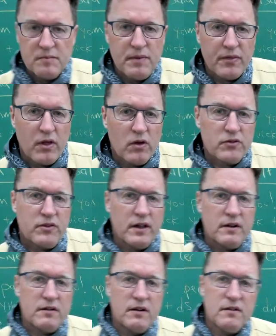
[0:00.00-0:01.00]
But those
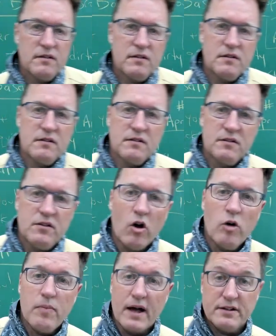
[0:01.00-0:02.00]
that
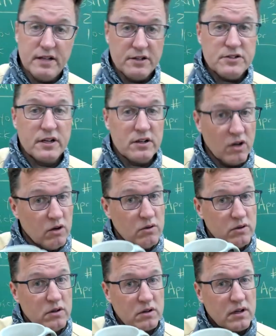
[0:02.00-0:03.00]
know about teaching
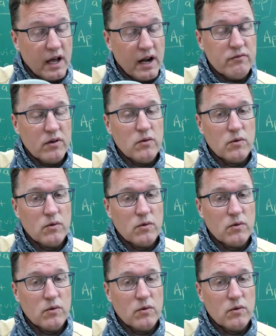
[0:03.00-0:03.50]
know kind of